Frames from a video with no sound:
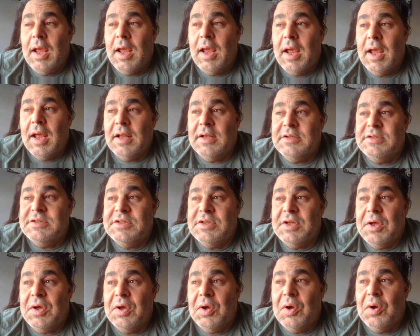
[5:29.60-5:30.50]
And
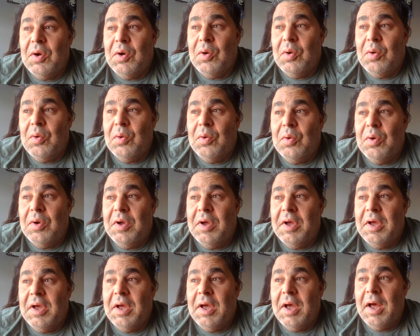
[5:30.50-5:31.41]
so
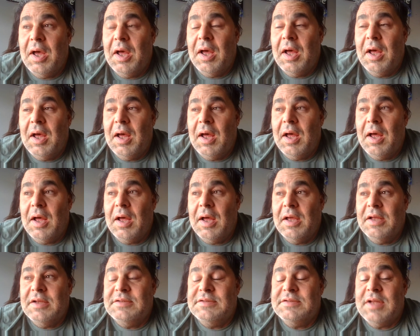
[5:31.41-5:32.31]

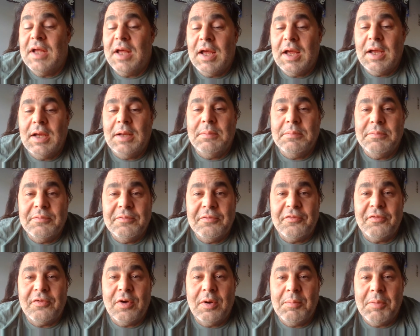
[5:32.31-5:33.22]
it's time
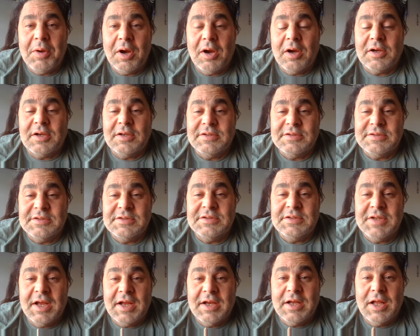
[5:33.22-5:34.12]
for Americans to
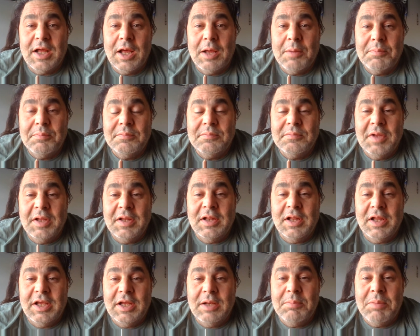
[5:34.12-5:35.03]
stand up
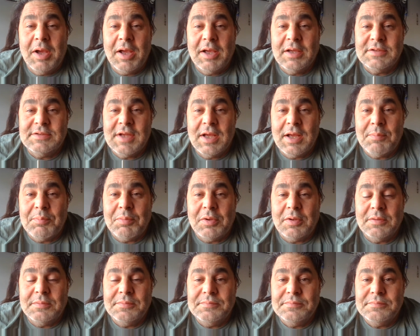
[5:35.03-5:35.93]
and lead by
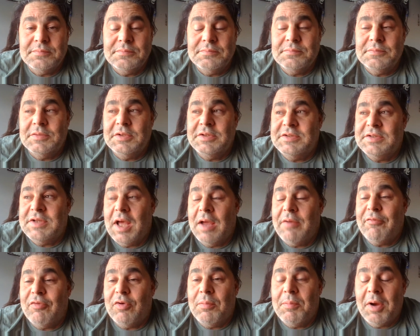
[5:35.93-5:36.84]
example. It's
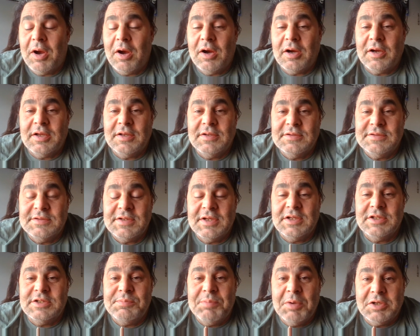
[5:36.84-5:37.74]
time for Americans,
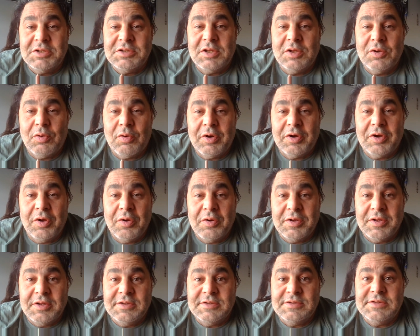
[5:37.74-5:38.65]
and especially
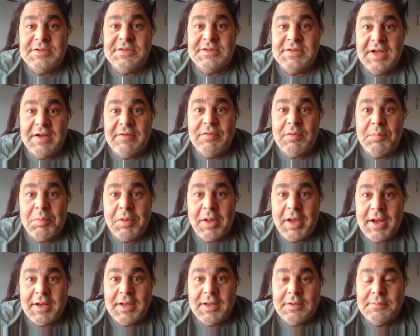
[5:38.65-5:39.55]
Oregonians, to save the
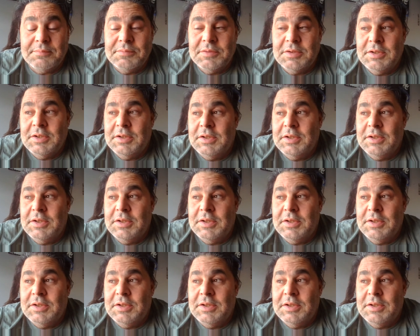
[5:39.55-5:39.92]
planet.